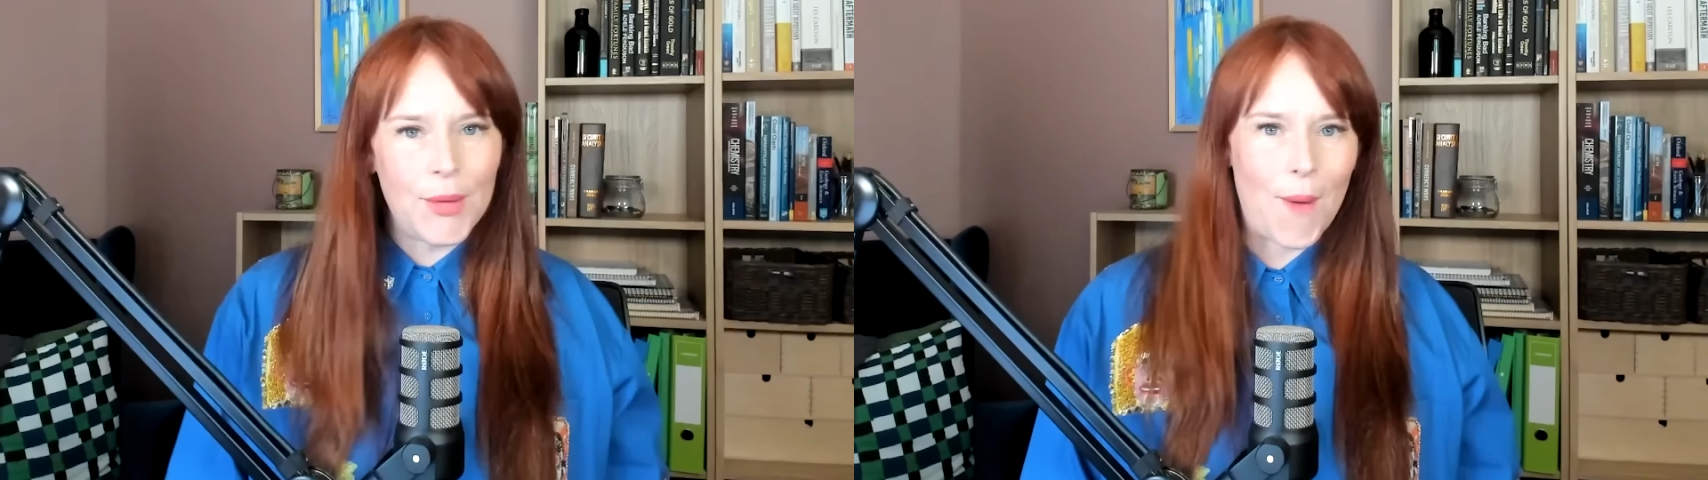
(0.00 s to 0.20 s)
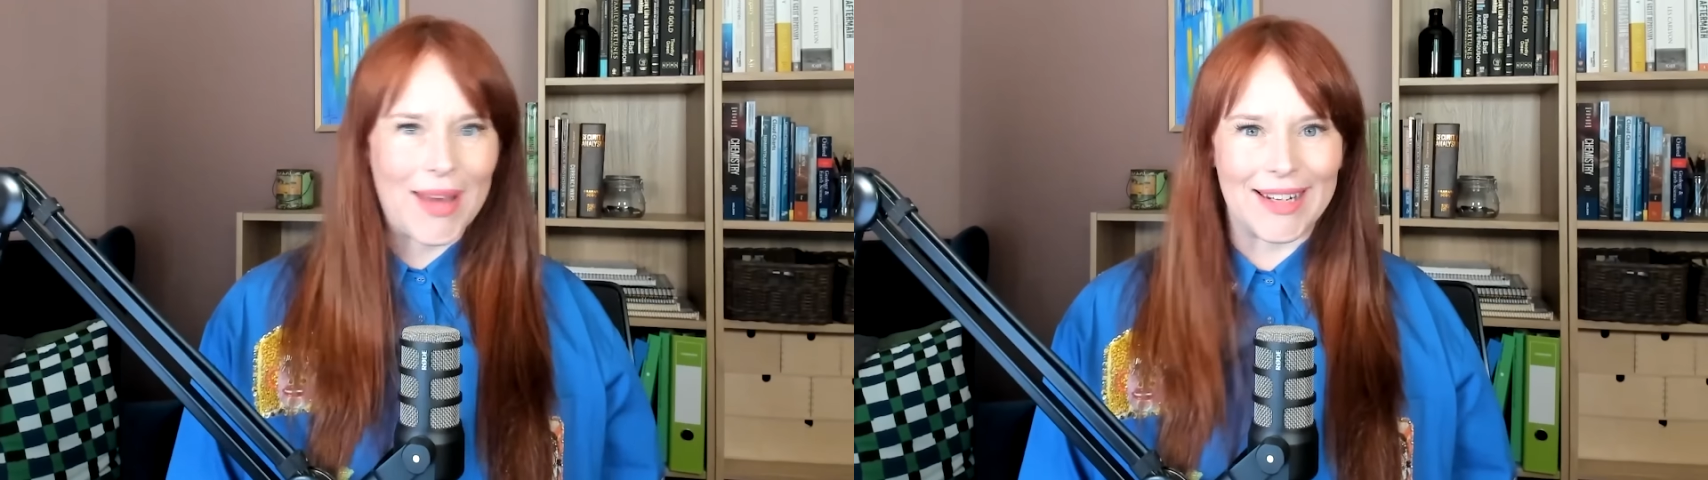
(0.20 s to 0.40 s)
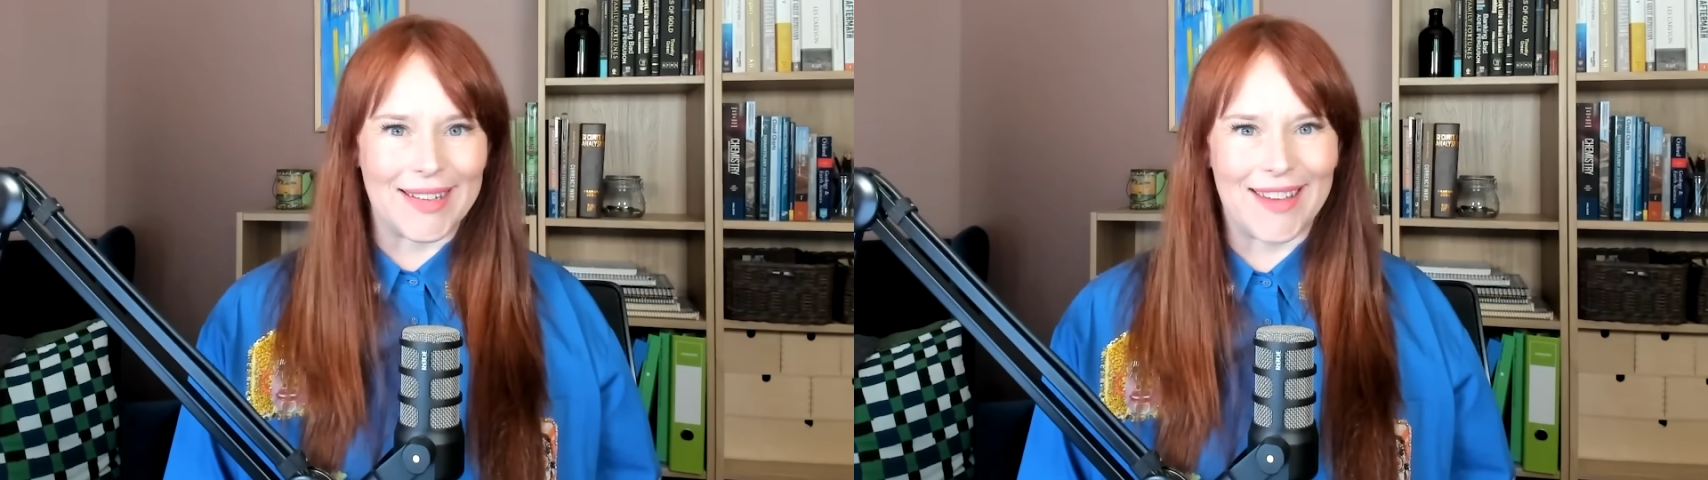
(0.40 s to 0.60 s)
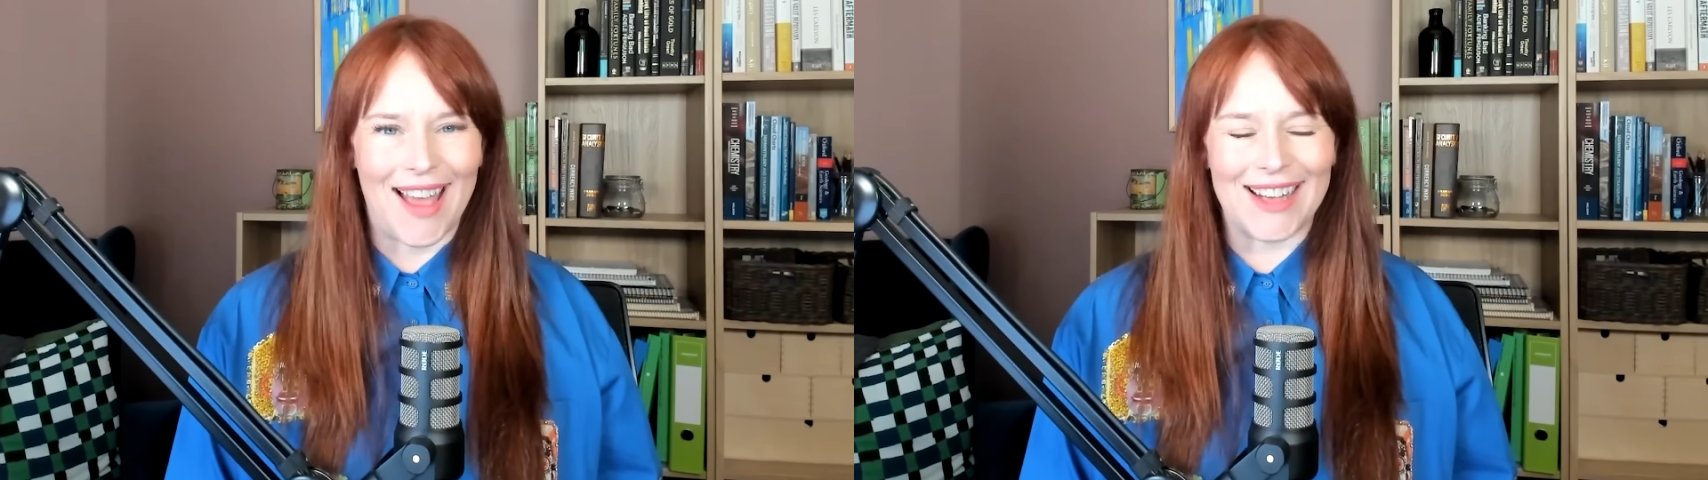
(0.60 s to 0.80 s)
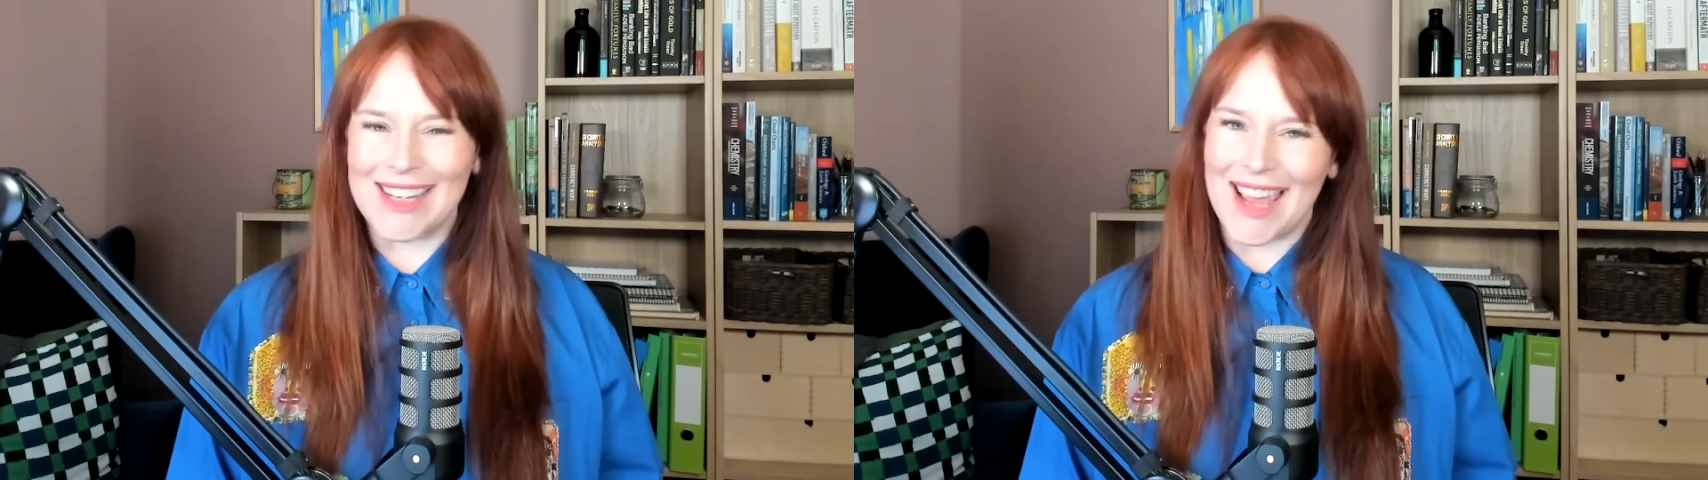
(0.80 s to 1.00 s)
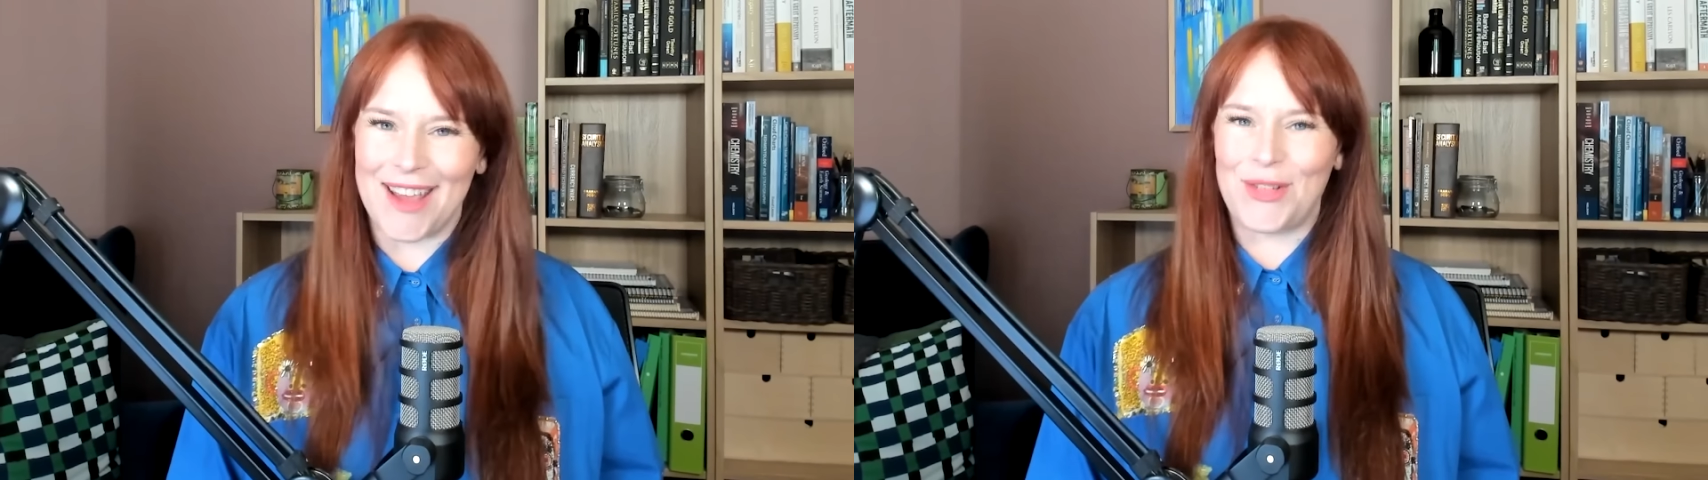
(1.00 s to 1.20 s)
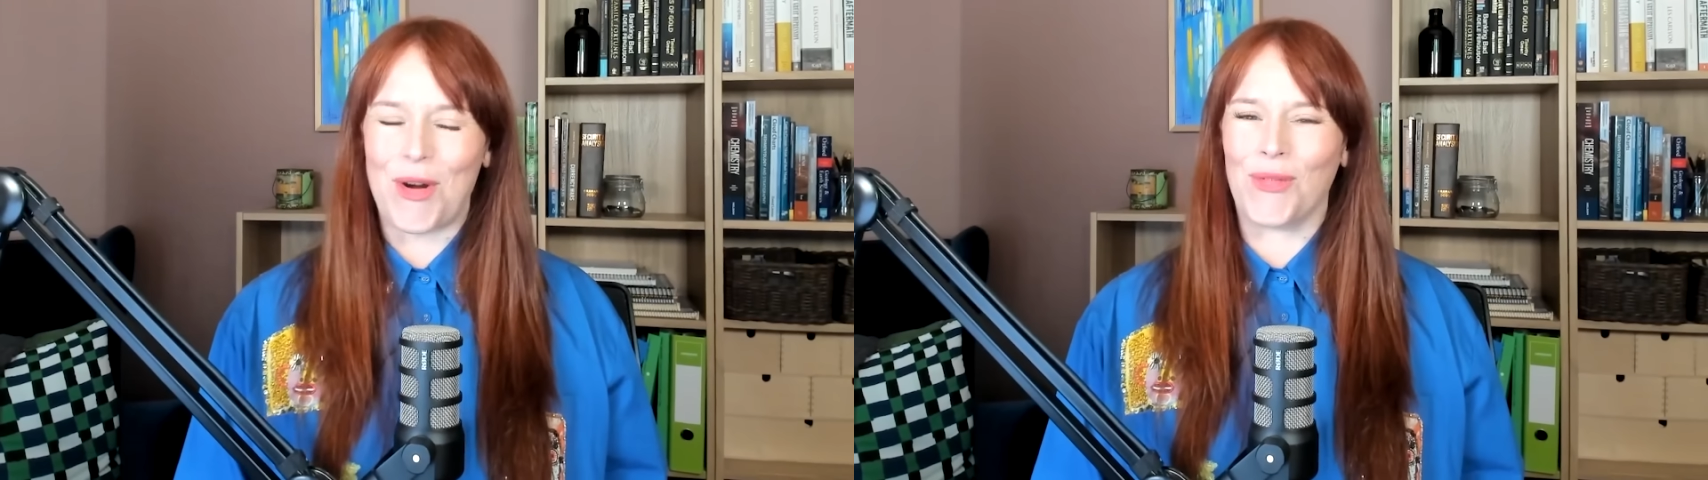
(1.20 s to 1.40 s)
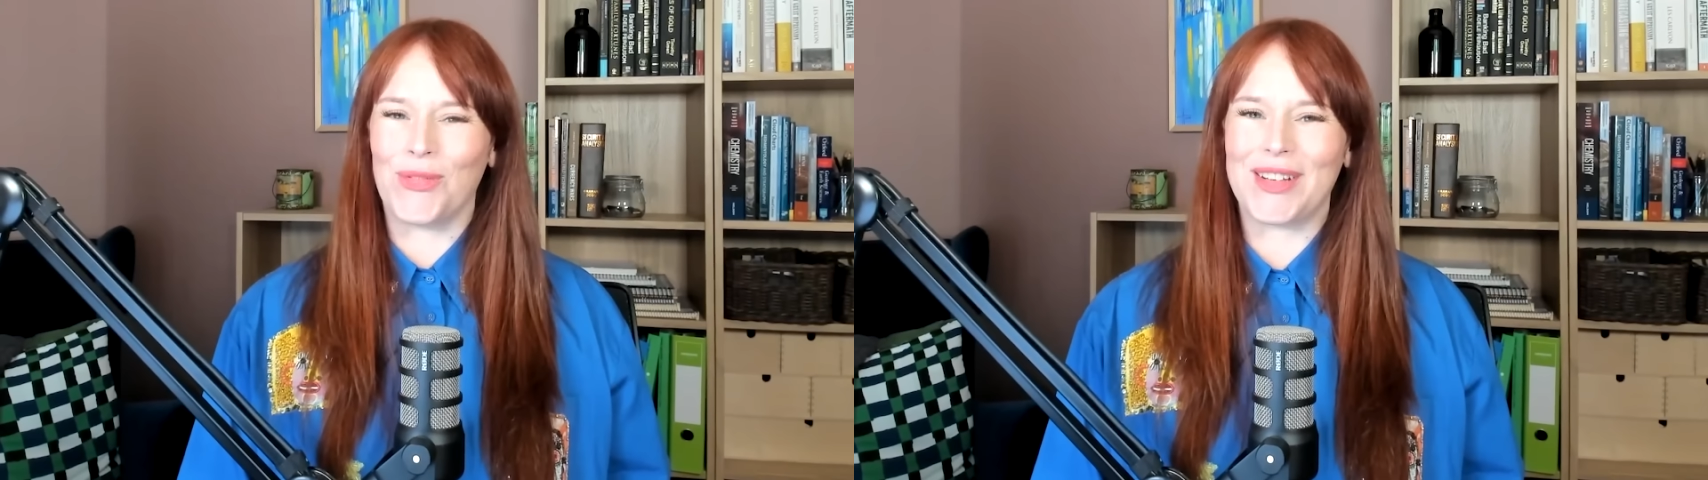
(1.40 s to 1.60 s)
where we're going to start today's
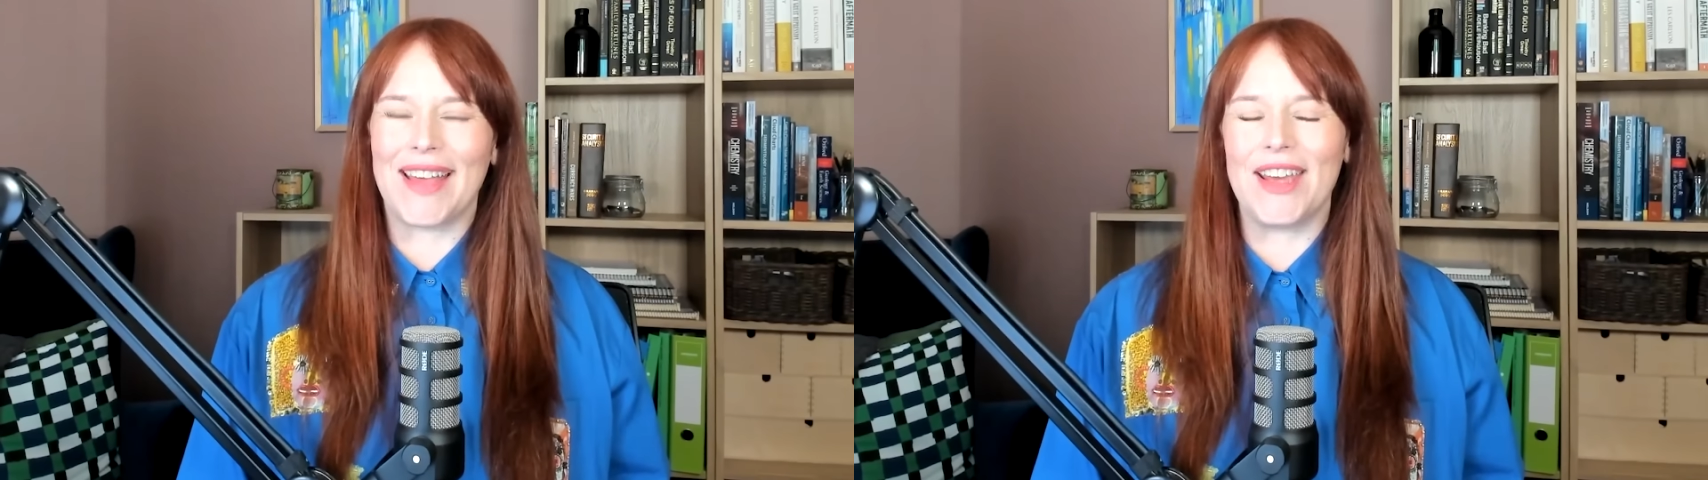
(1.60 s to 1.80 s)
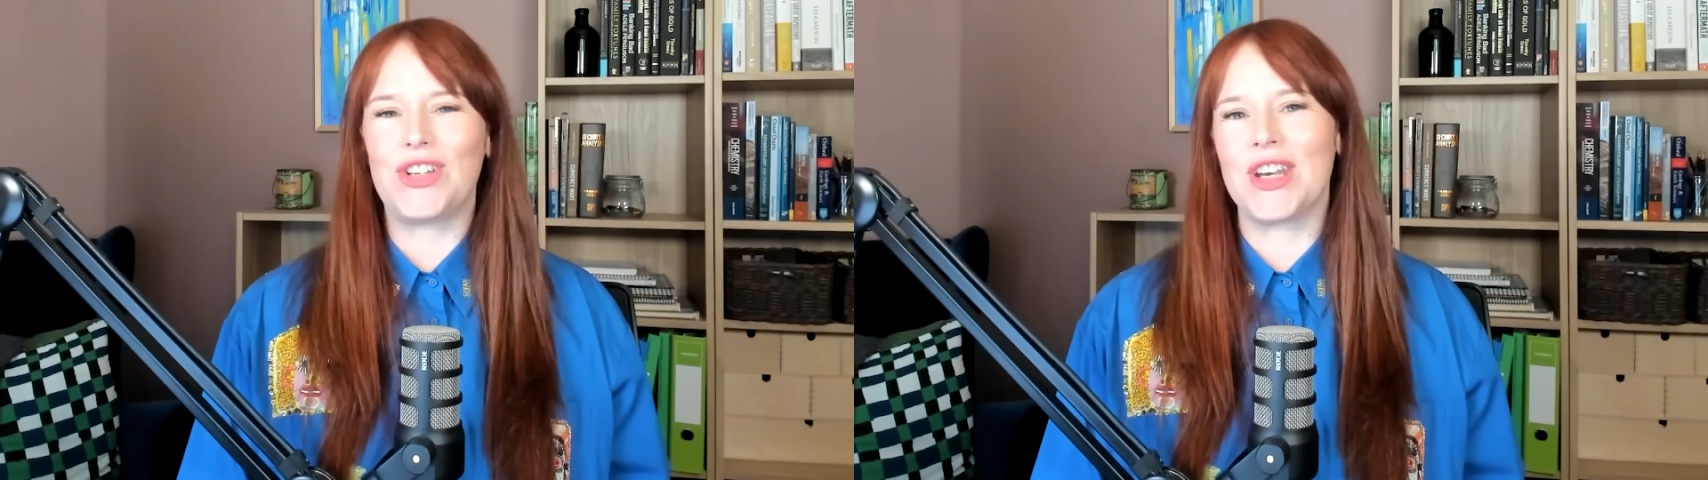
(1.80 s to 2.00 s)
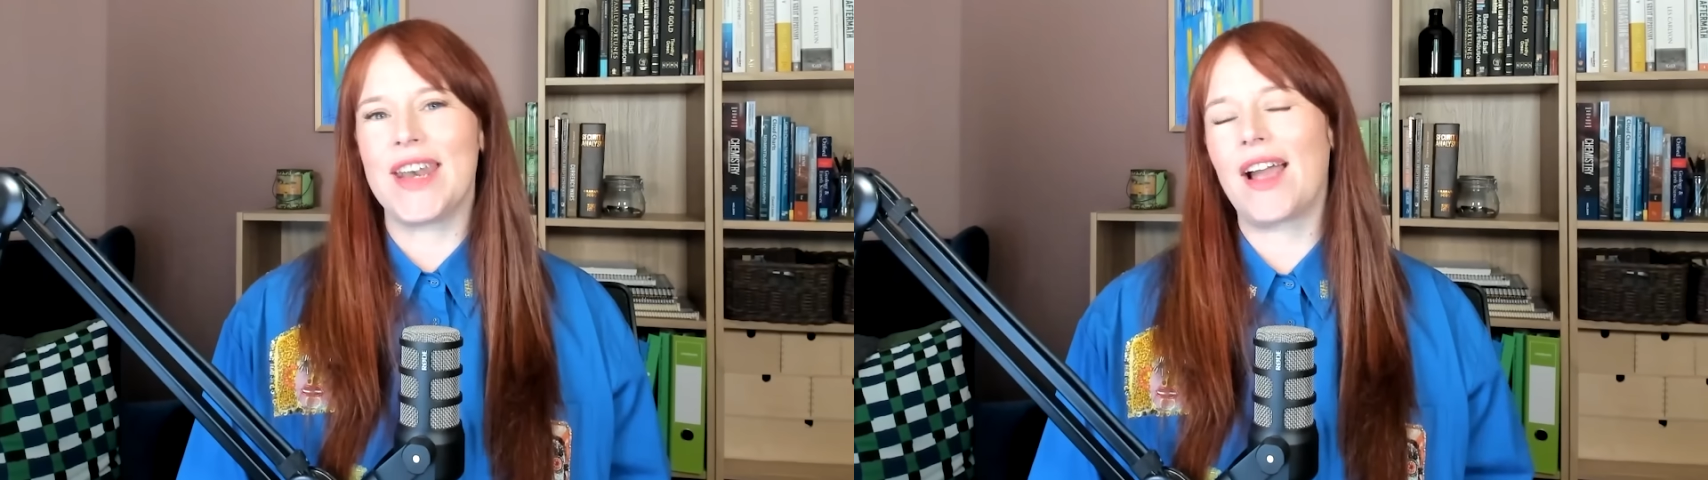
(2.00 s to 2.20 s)
conversation.